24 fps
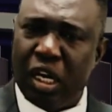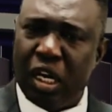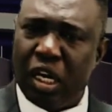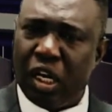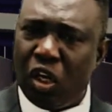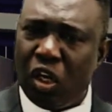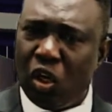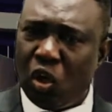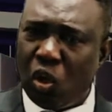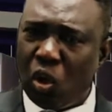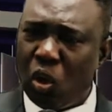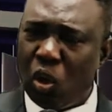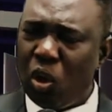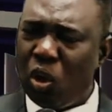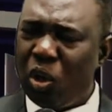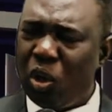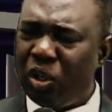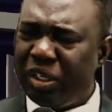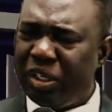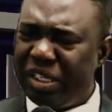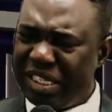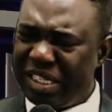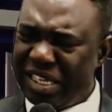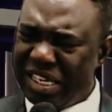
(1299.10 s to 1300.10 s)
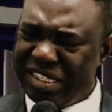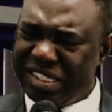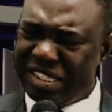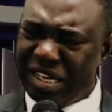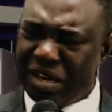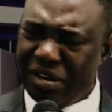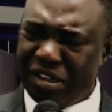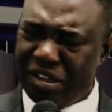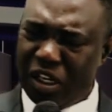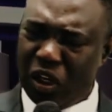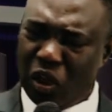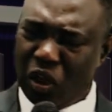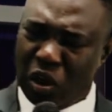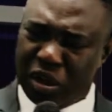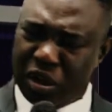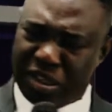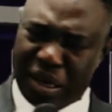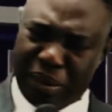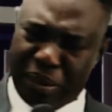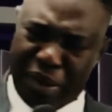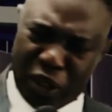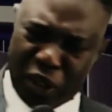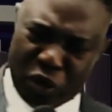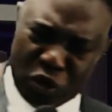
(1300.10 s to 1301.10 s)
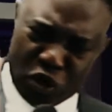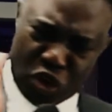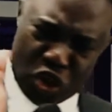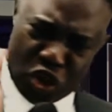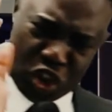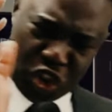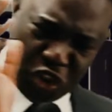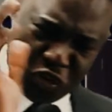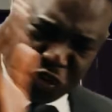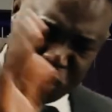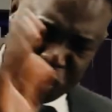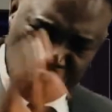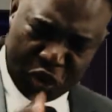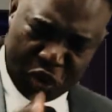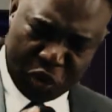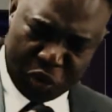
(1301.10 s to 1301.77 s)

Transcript: Lord, is a, the Lord is about to shift you to a